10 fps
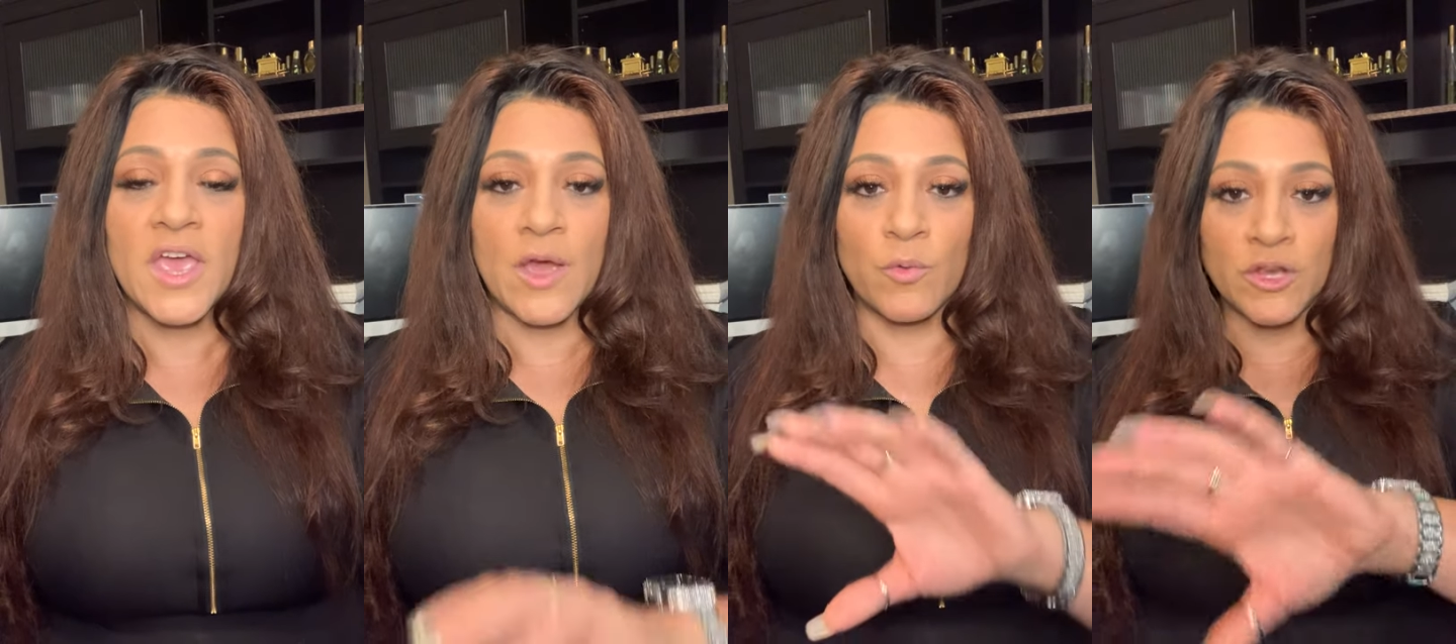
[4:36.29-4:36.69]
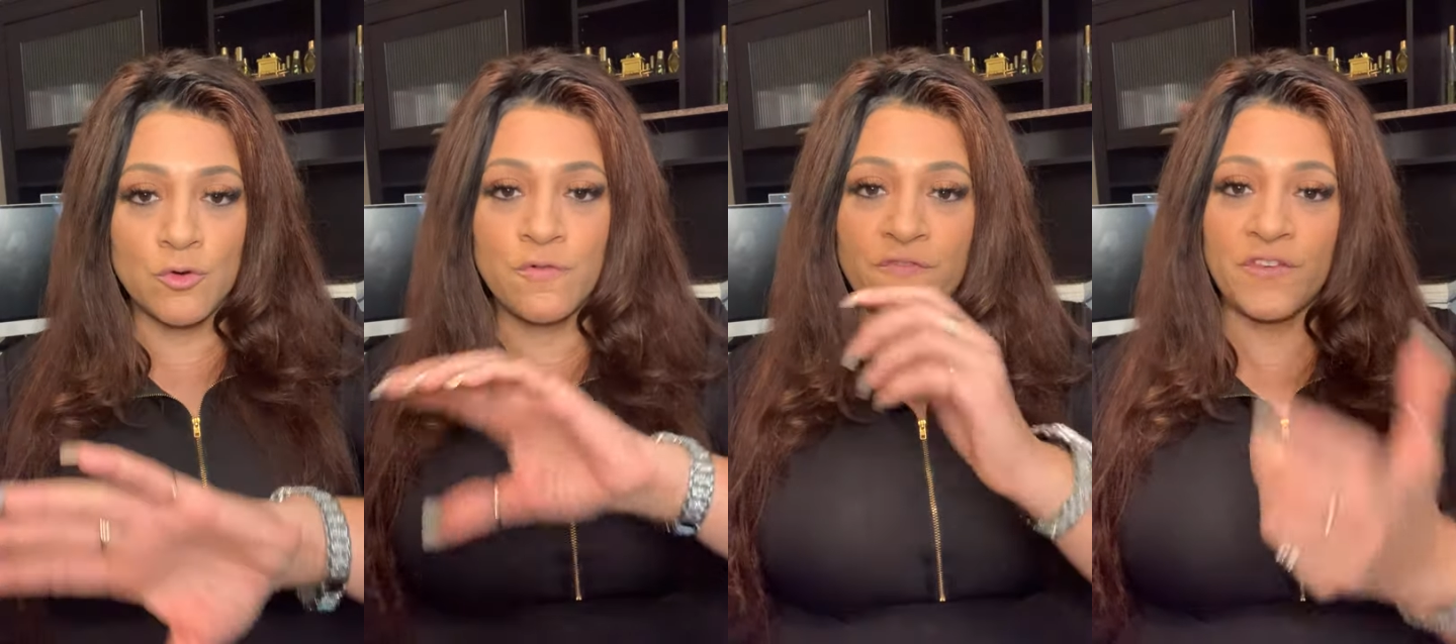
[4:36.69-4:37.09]
And when
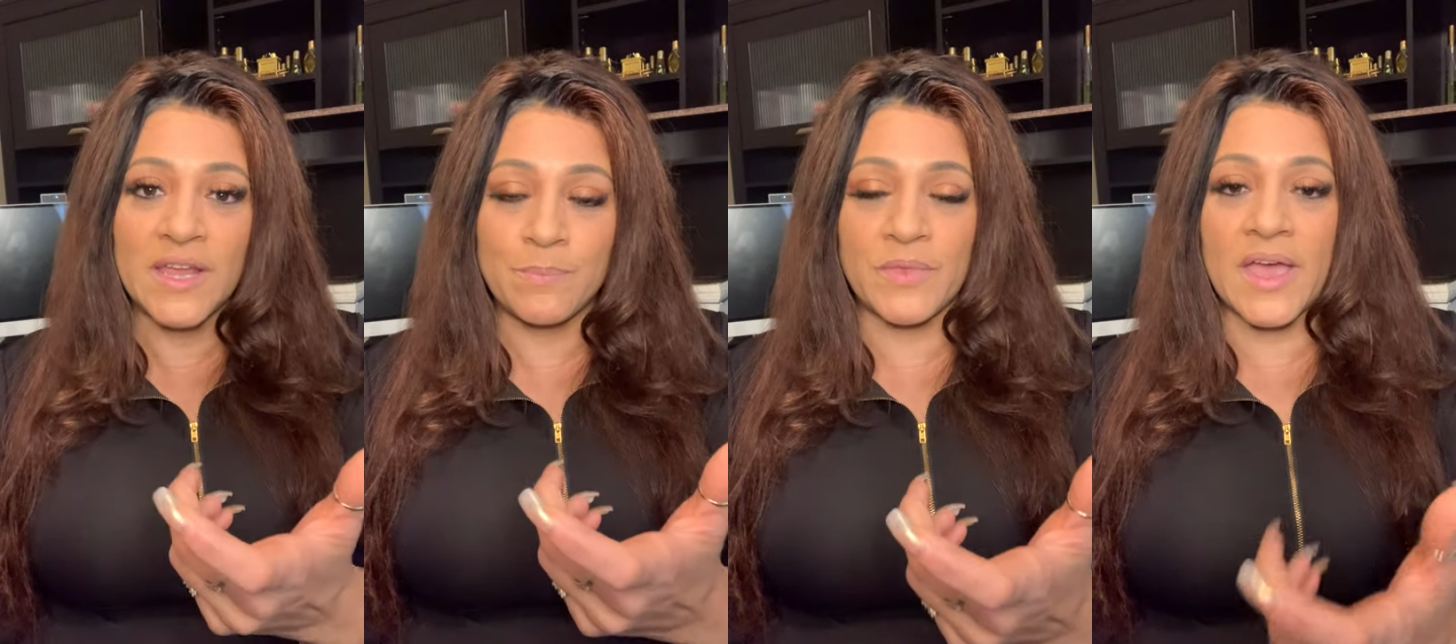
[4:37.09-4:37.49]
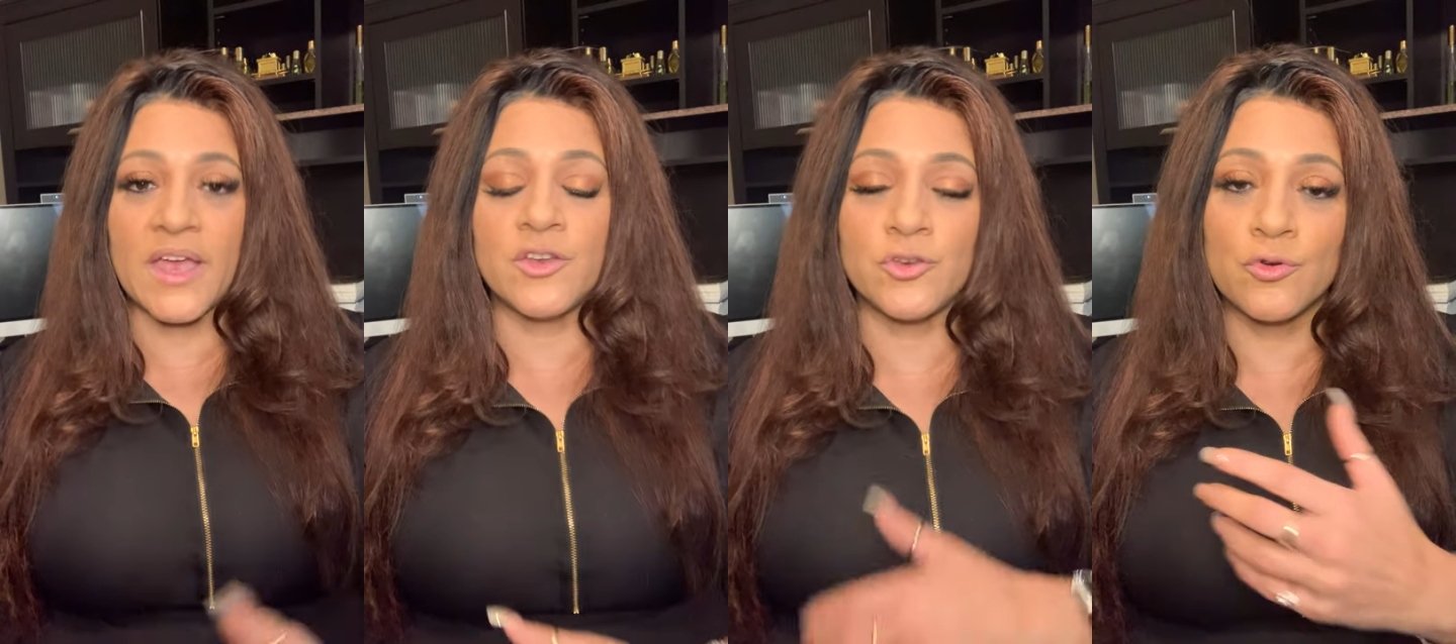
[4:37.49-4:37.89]
you flip
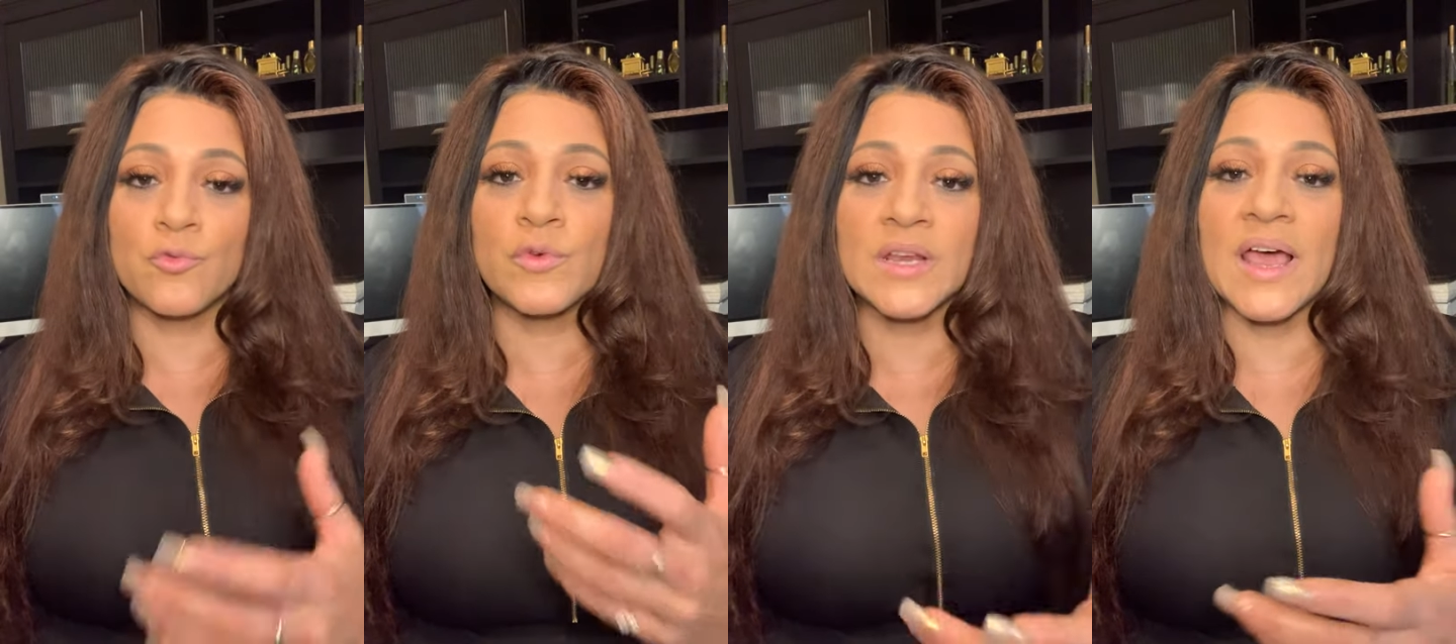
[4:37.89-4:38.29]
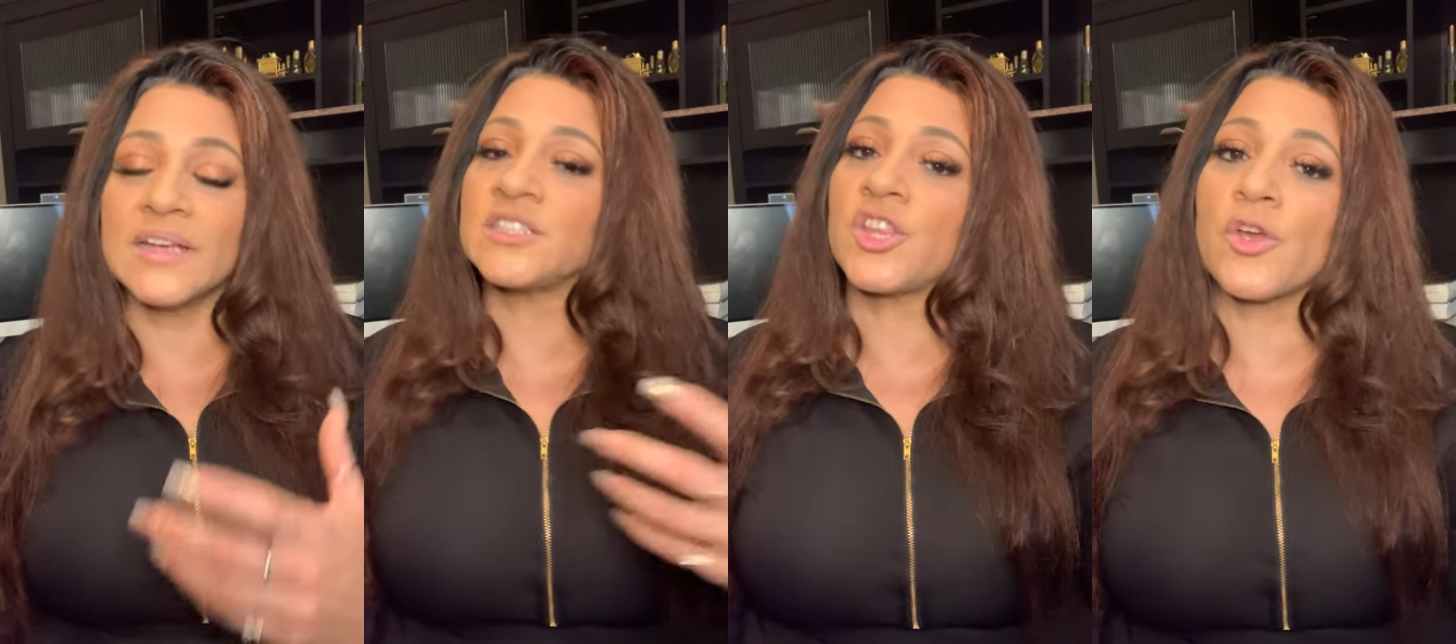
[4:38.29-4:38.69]
that, you'll
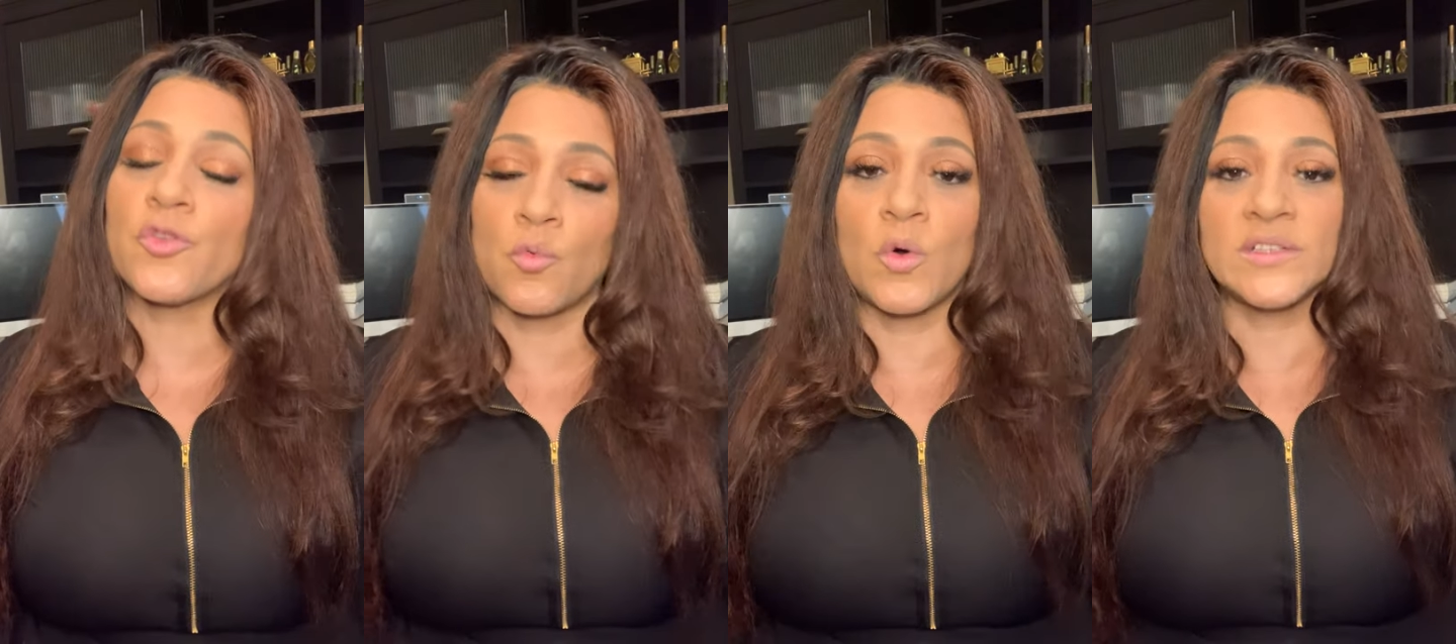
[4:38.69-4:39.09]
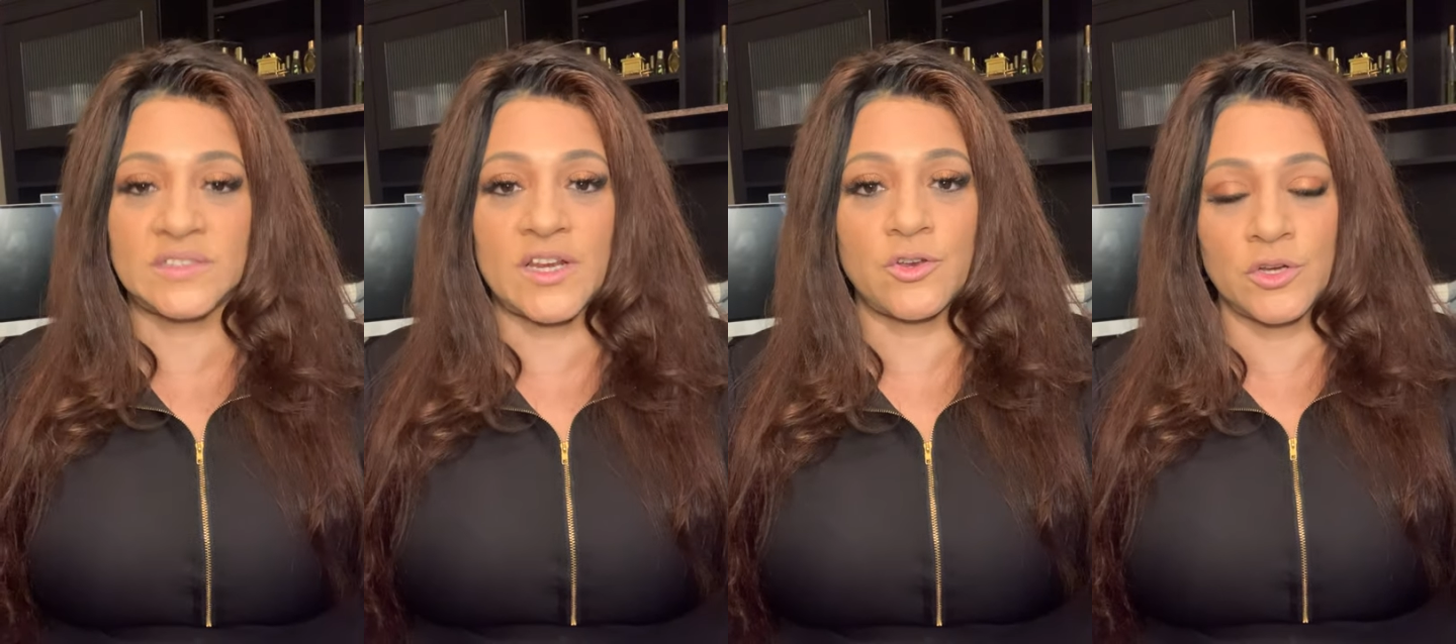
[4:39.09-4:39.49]
realize they're the ones
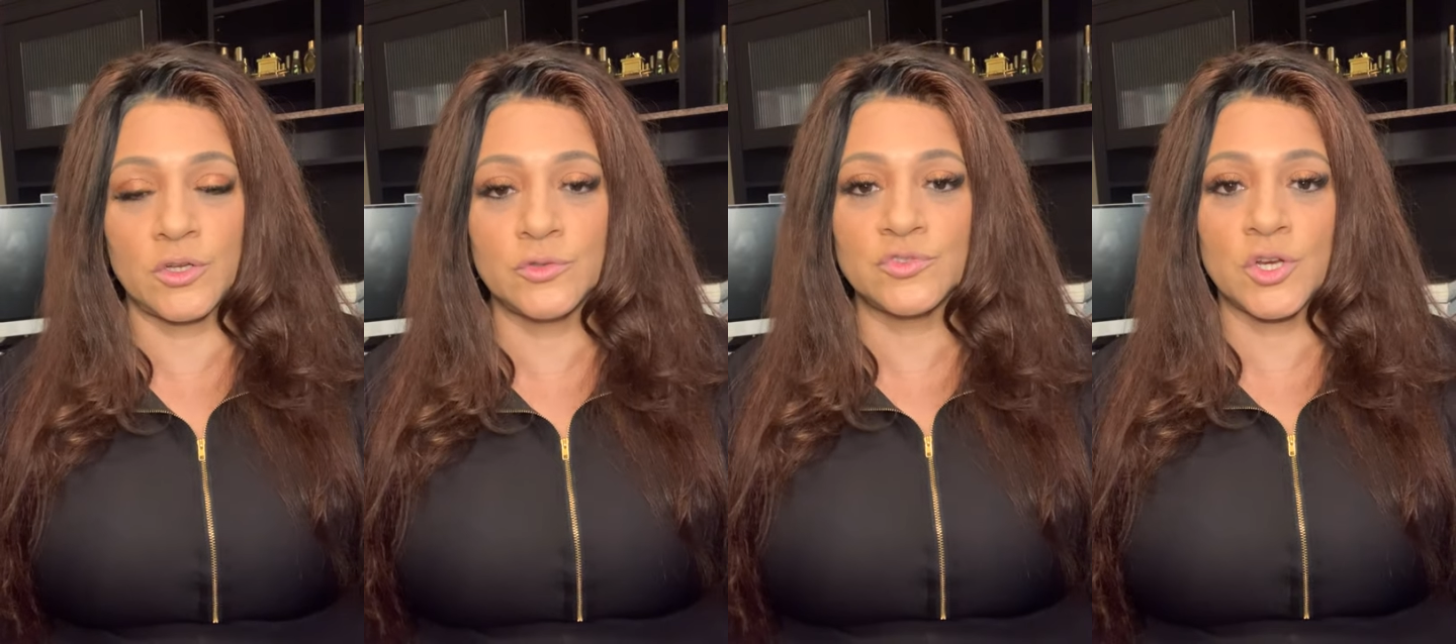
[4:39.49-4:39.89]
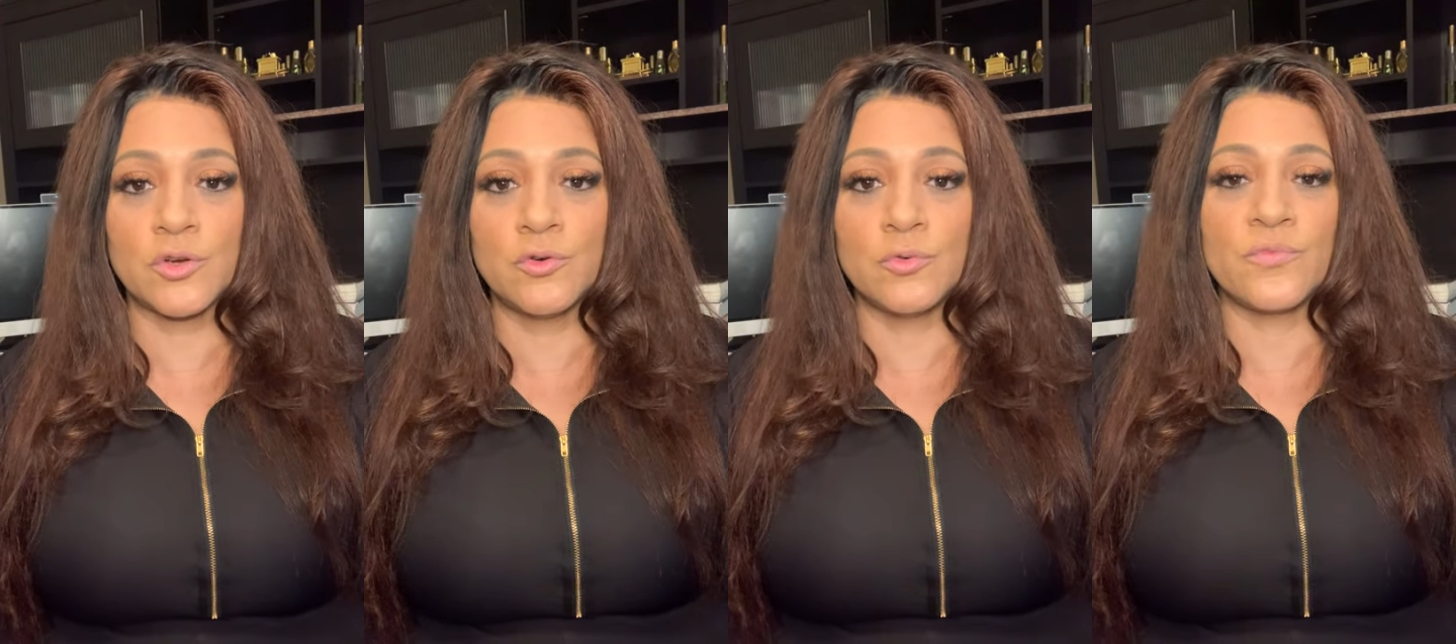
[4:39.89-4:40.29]
that are going to lose their
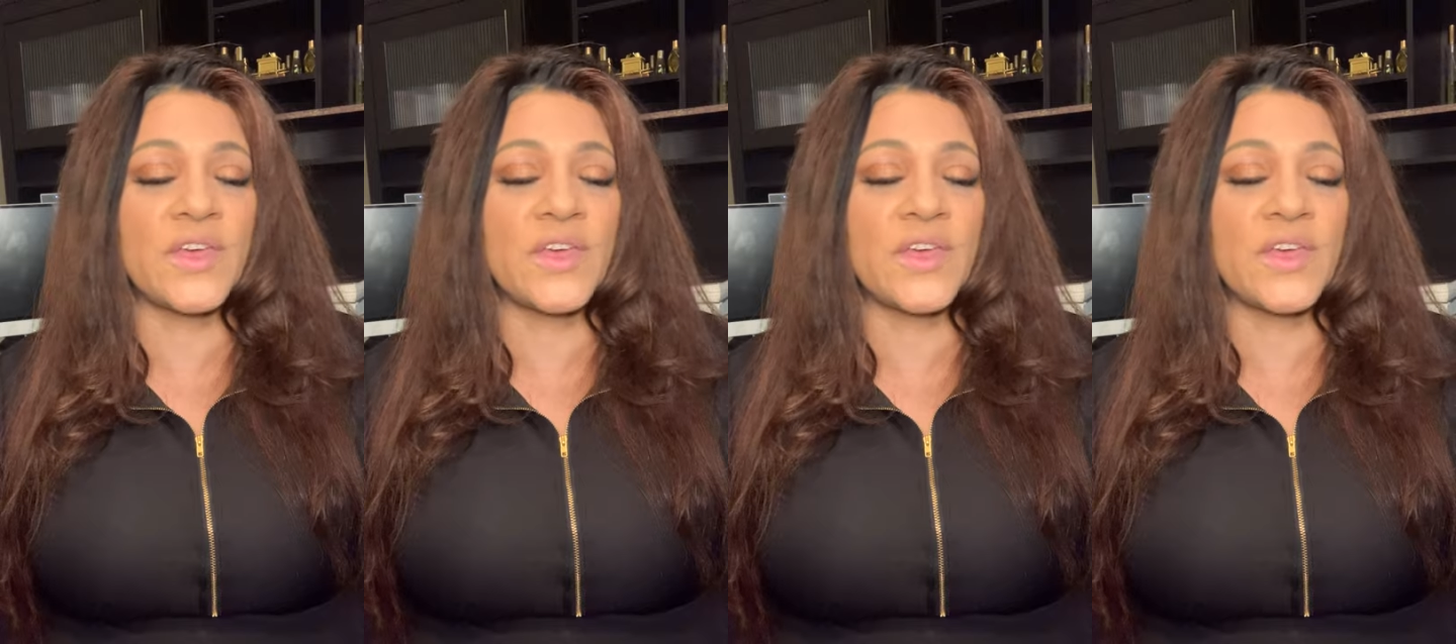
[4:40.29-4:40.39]
cool.